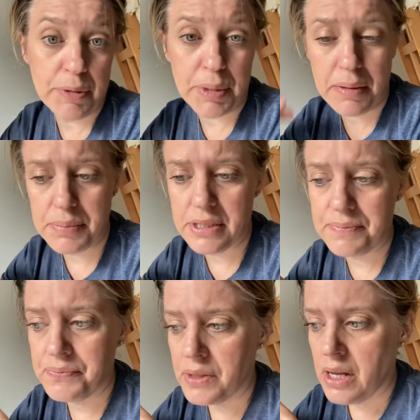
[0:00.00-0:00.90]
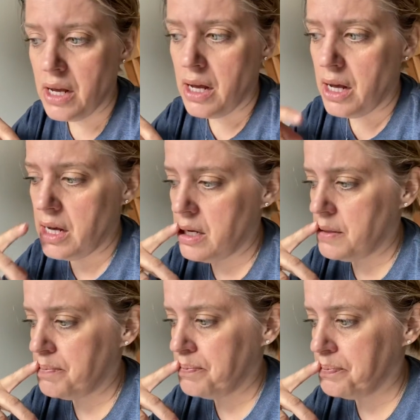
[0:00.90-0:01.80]
cups.
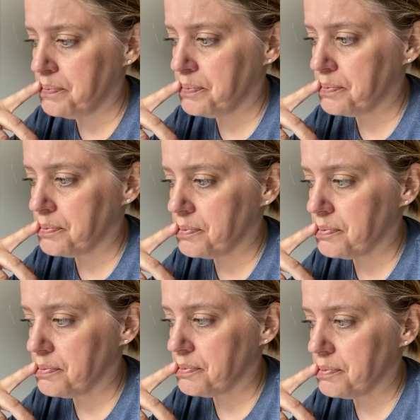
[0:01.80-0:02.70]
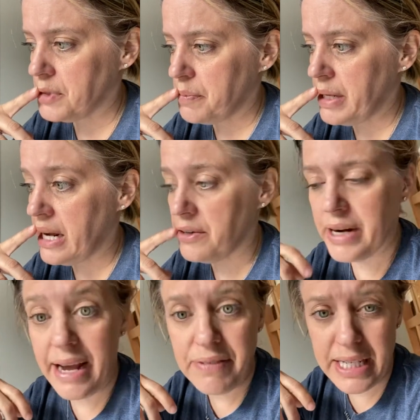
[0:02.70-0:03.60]
But I don't
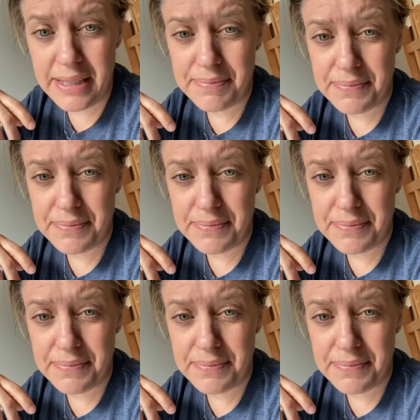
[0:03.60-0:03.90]
have any.